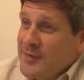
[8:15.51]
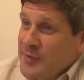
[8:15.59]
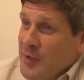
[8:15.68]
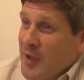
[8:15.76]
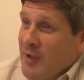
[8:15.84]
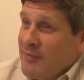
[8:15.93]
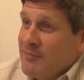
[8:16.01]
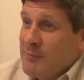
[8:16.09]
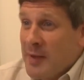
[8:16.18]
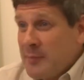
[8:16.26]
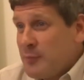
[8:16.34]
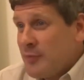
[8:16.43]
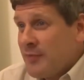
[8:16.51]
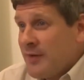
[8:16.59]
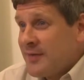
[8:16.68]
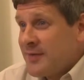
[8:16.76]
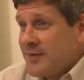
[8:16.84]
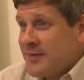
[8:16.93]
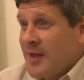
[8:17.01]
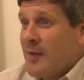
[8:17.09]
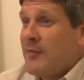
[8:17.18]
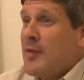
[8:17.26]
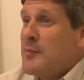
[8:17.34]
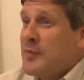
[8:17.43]
you have bad professors, you
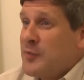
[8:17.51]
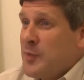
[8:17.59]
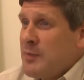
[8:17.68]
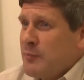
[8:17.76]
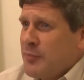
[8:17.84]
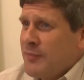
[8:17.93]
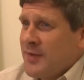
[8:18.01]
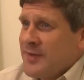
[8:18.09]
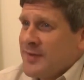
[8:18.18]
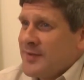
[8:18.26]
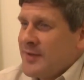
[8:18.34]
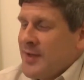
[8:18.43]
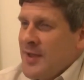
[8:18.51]
have in-between professors.